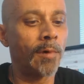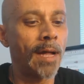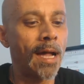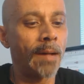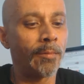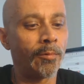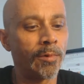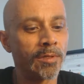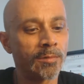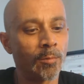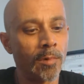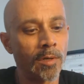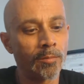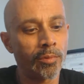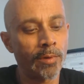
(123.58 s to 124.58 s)
wrap was
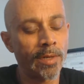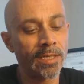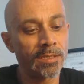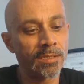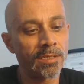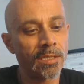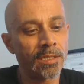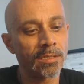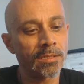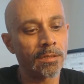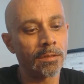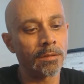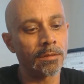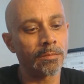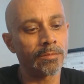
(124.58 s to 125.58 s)
1.6
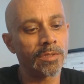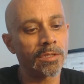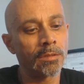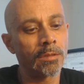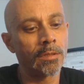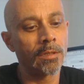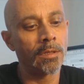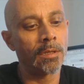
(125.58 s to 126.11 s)
ohms.